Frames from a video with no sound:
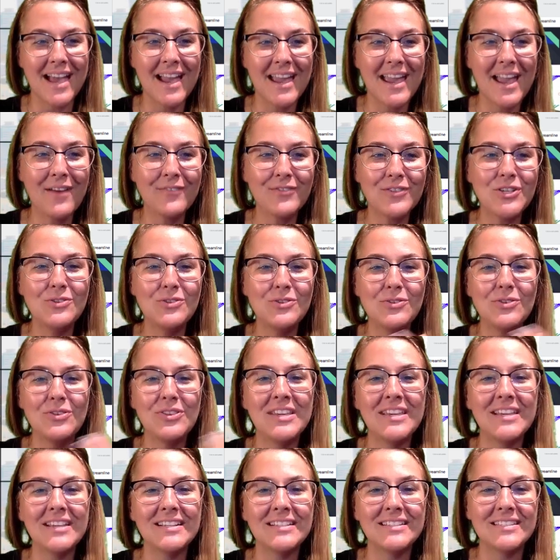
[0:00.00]
I have to do
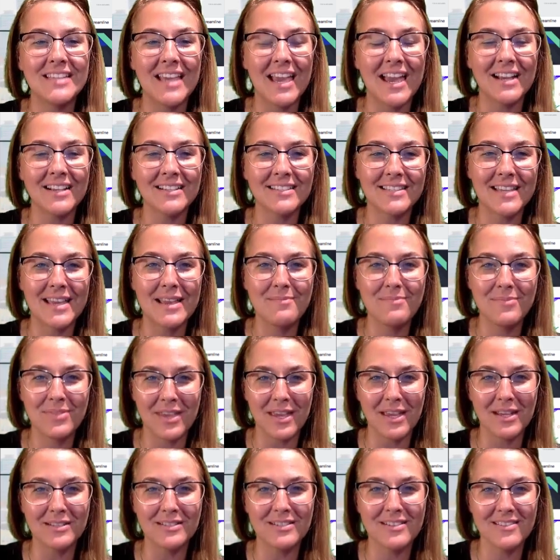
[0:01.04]
the exact same
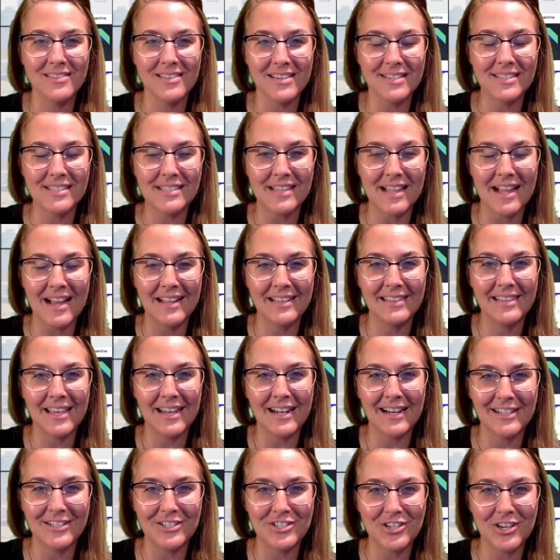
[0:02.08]
thing to this slide
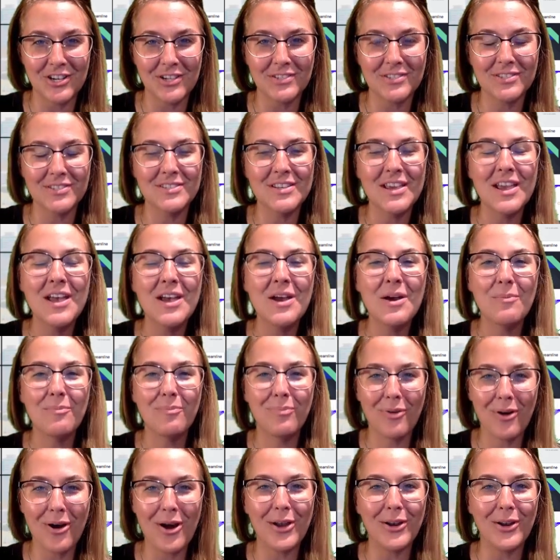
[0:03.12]
that I just
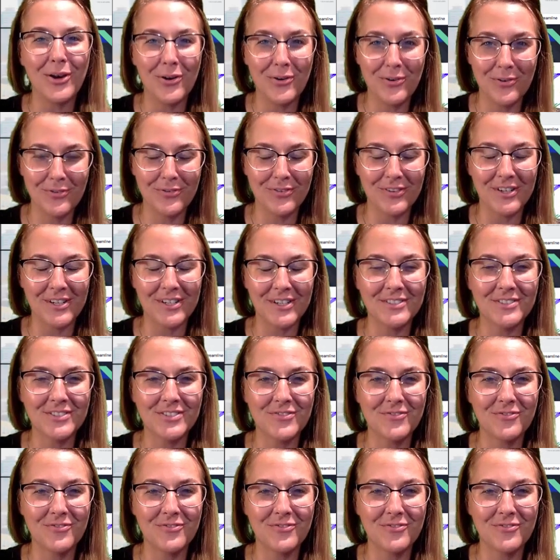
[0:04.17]
brought over